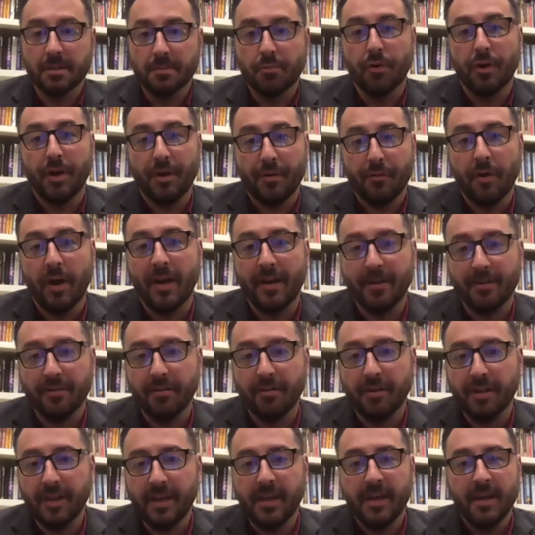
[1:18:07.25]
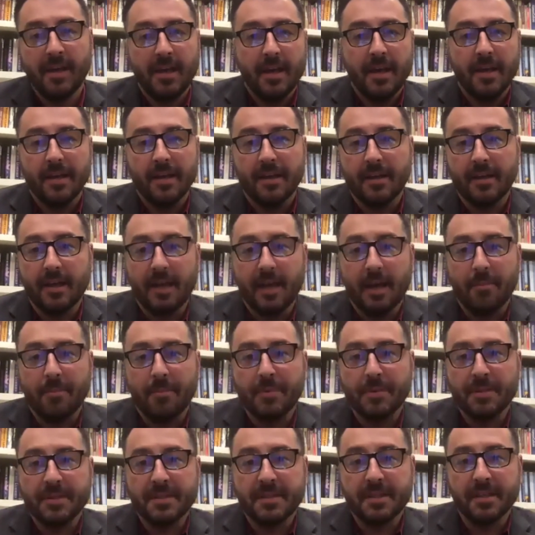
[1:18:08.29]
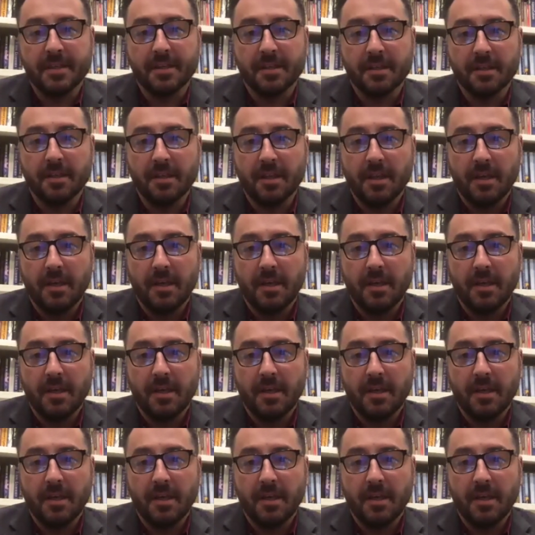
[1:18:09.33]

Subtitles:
pretty regularly up until